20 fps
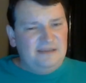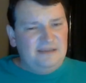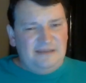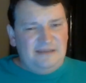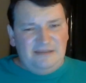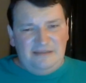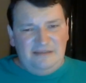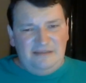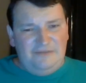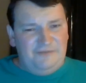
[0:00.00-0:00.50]

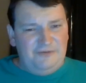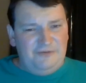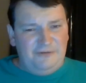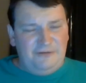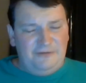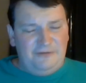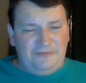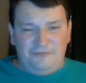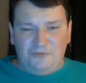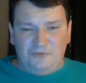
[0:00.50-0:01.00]
if you're
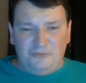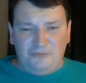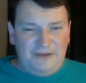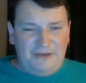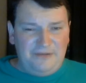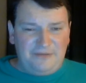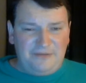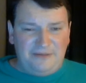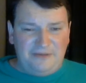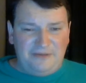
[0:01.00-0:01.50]
in a full
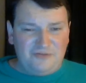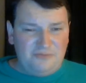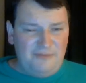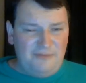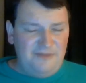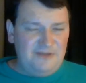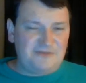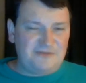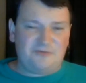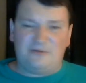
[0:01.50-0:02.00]
raid schedule, maybe
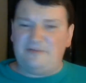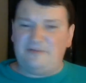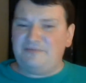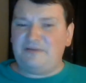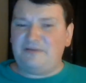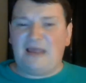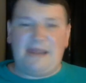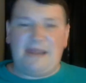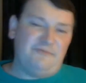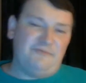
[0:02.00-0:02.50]
you just don't have
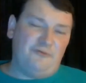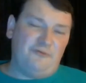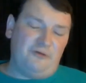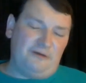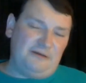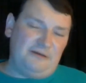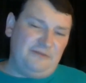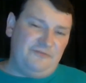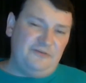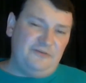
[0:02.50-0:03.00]
time for it.
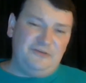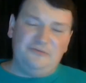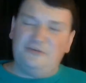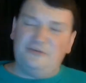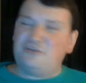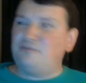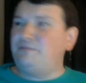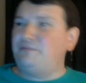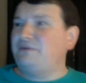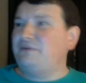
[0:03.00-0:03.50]
And if you do, it
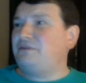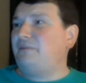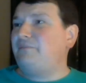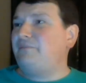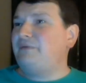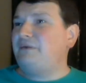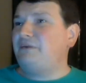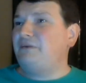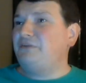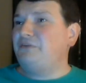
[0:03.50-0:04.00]
should be
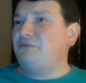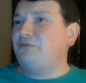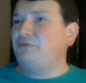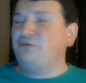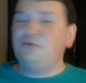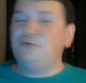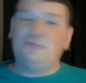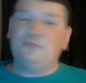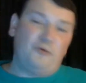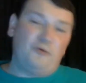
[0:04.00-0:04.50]
something you do when
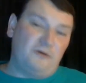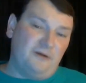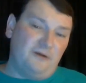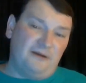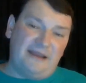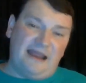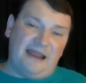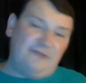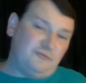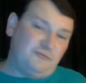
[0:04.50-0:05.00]
you're bored on an
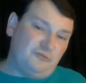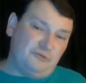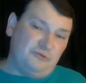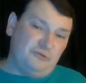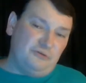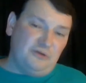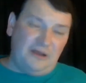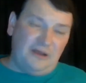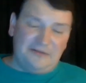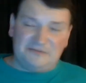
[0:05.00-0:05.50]
afternoon,
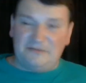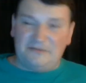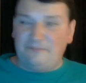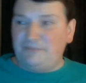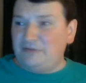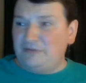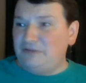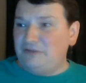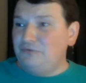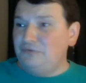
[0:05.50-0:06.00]
not
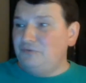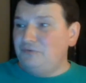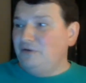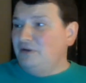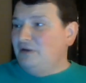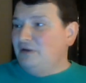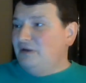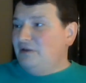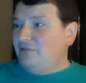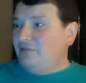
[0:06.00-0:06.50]
something
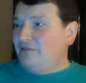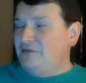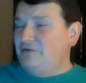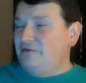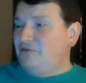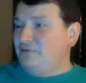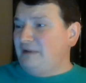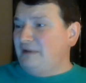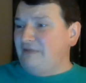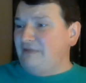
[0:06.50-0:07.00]
that
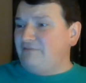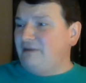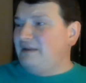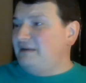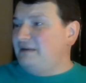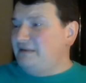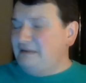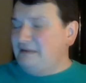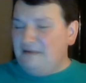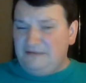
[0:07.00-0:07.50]
would have
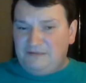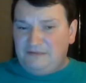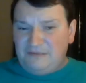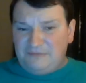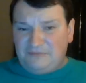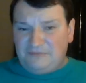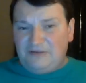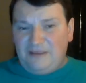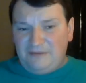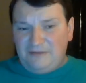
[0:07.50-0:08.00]
any
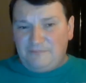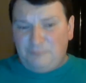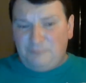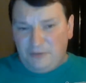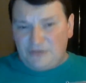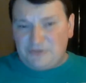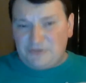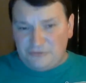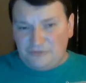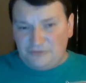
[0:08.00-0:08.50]
just kind of
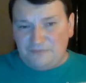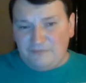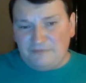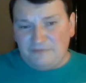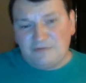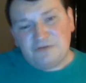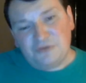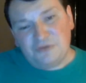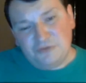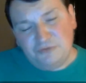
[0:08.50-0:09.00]
pressure
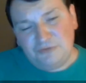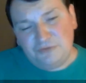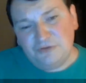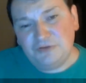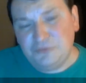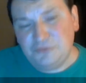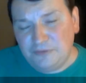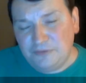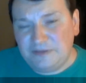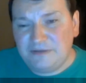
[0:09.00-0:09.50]
to
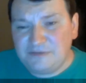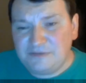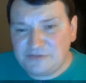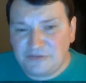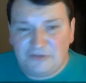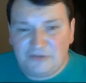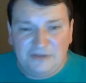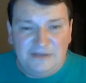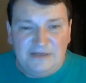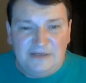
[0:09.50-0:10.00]
do it.
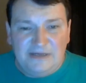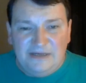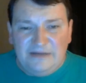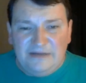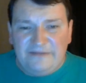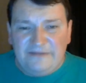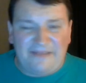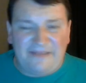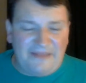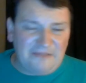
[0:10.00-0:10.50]
So
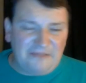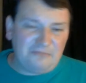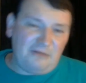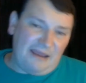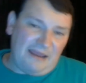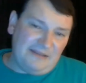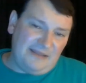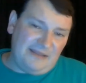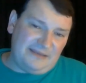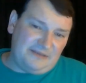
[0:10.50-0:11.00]
that's what
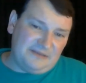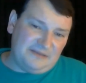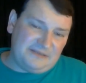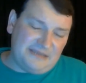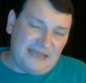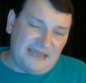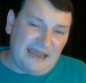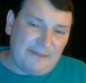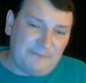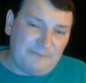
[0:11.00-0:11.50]
I'd like to see
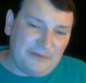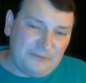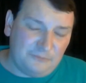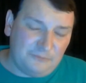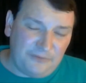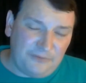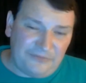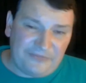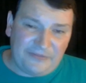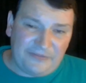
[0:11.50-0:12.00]
happening
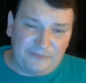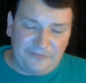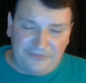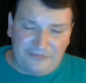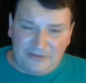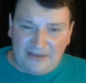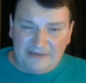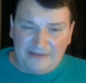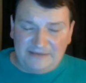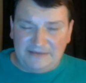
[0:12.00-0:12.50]
with the
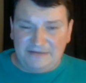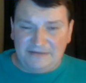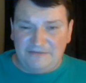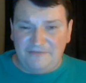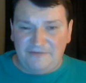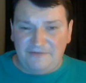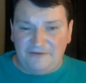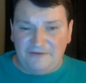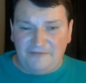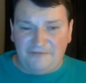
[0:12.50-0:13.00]
idea
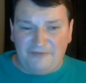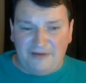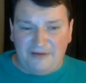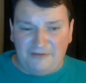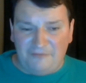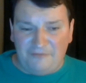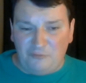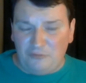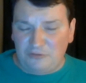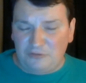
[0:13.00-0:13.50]
of
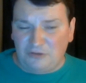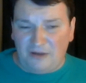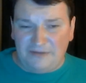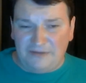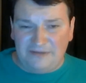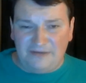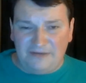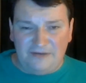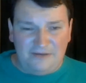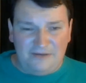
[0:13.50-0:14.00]
old
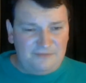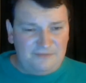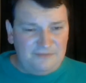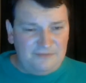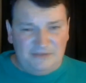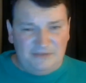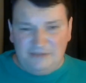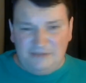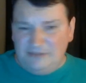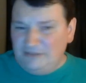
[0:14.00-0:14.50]
content.
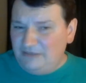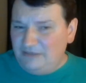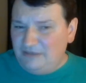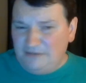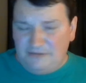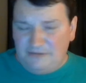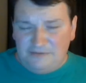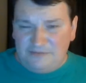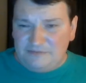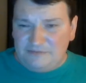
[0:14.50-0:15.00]

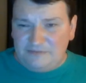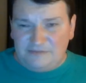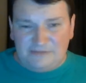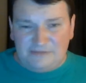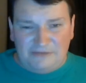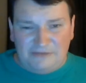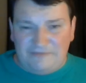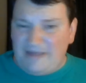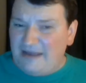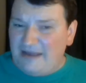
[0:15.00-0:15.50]

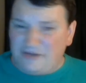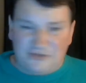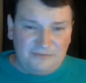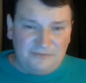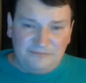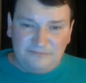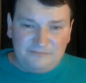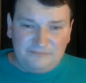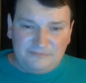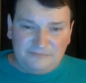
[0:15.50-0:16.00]
A faction.
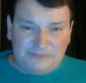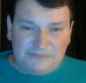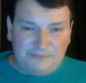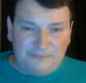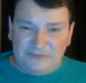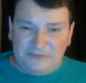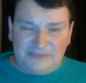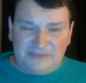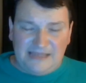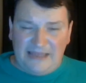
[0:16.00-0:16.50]
Simple
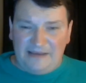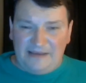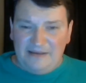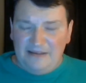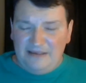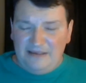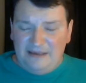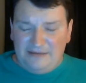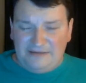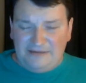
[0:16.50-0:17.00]
as that.
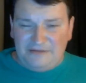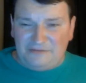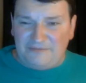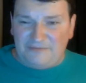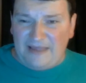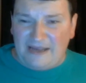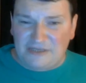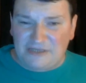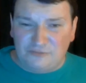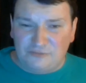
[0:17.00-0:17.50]
A nice
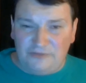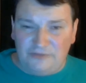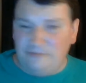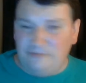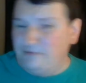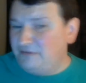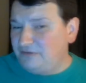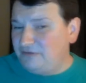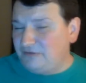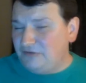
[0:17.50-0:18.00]
faction, whether
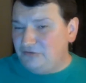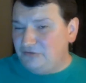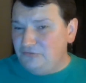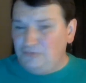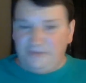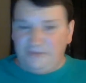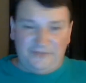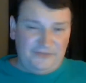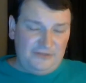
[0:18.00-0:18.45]
it's to do with,